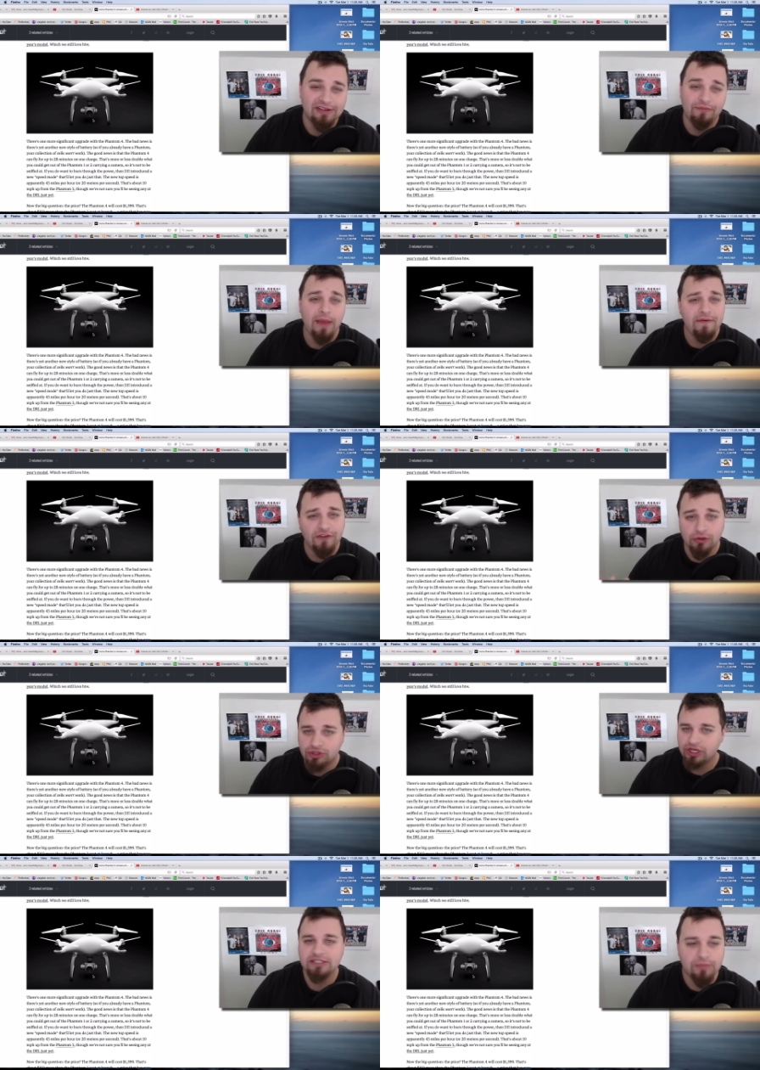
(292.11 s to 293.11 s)
So maybe if you
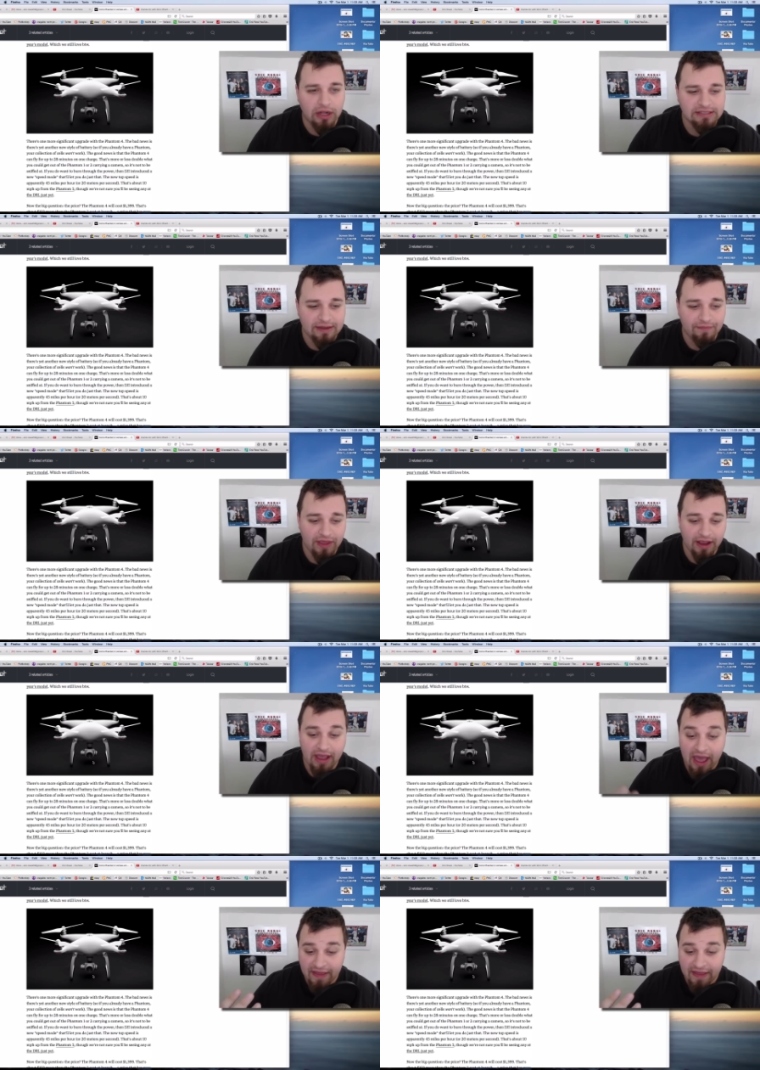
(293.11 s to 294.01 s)
just bought something,